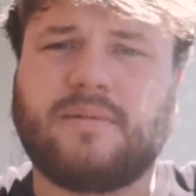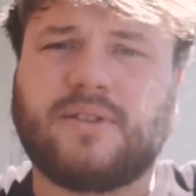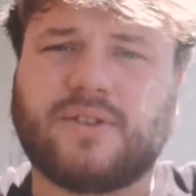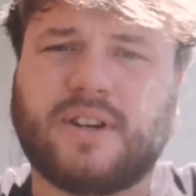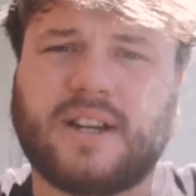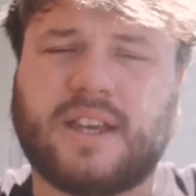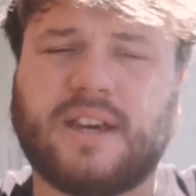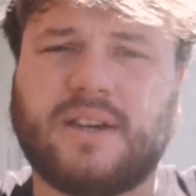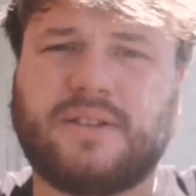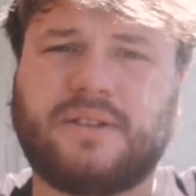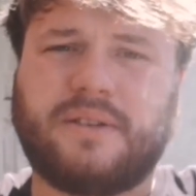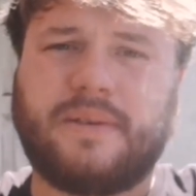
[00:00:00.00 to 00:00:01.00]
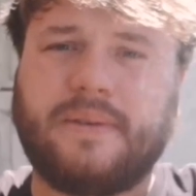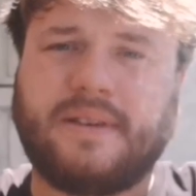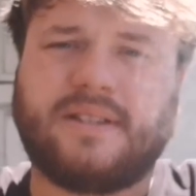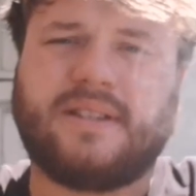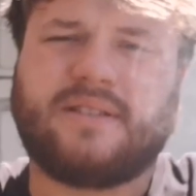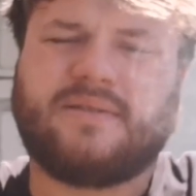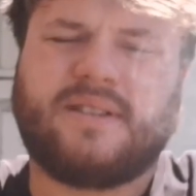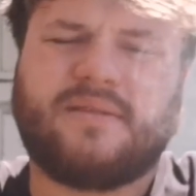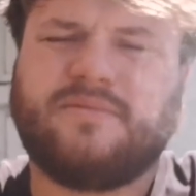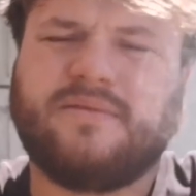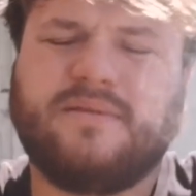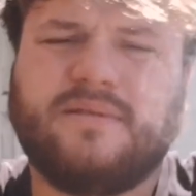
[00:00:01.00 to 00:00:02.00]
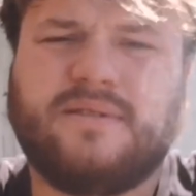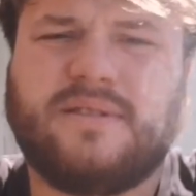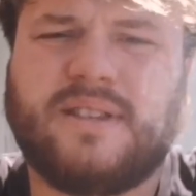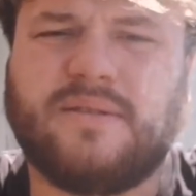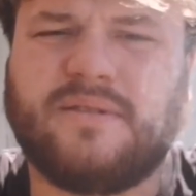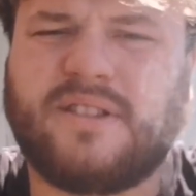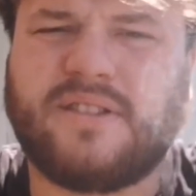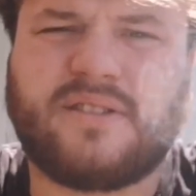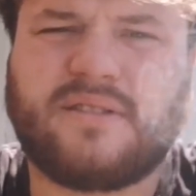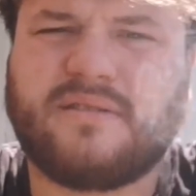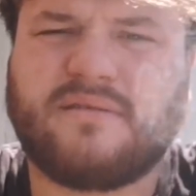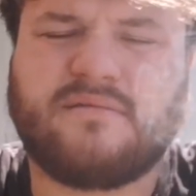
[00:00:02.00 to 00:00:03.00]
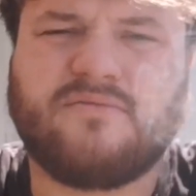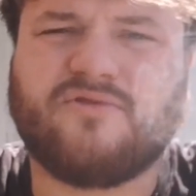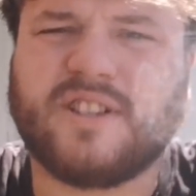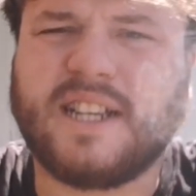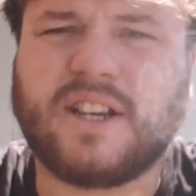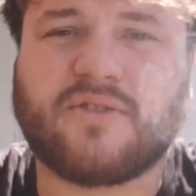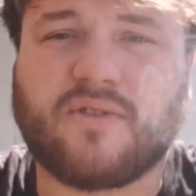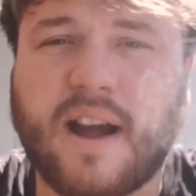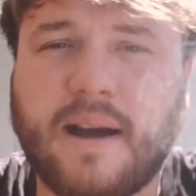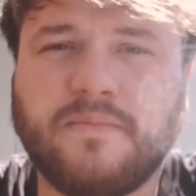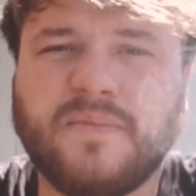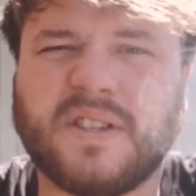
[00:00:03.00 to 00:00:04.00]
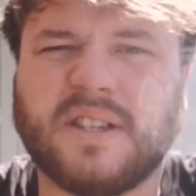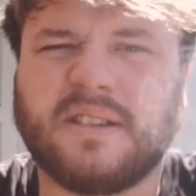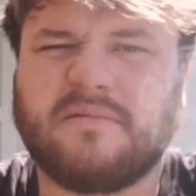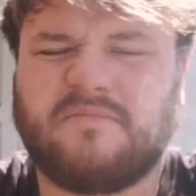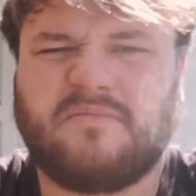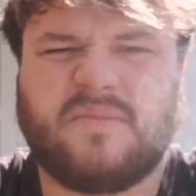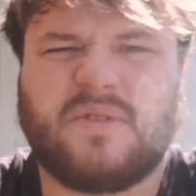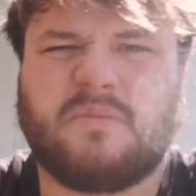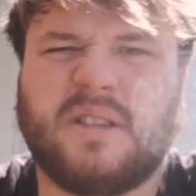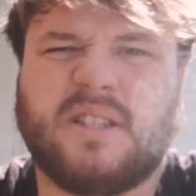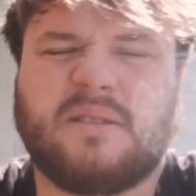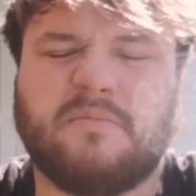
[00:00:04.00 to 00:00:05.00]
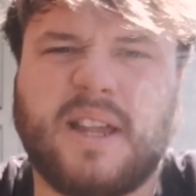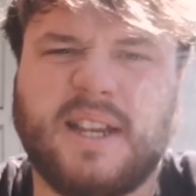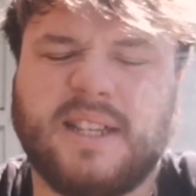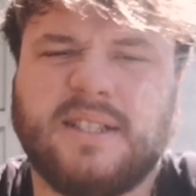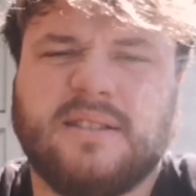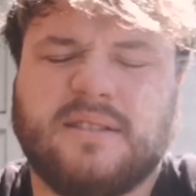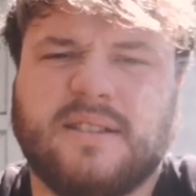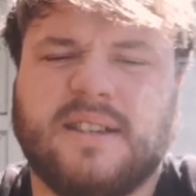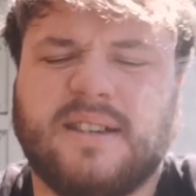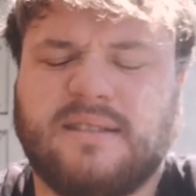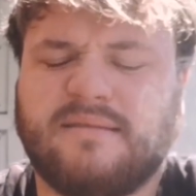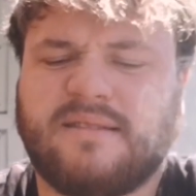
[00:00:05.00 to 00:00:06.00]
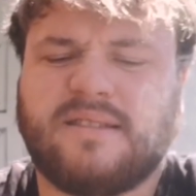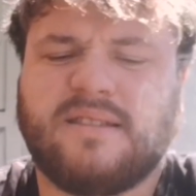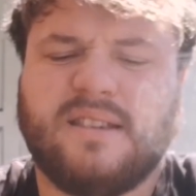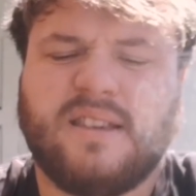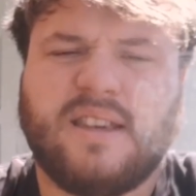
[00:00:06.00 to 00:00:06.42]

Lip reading: try to go to another airport. It's just really crammed and it's a bit smelly, and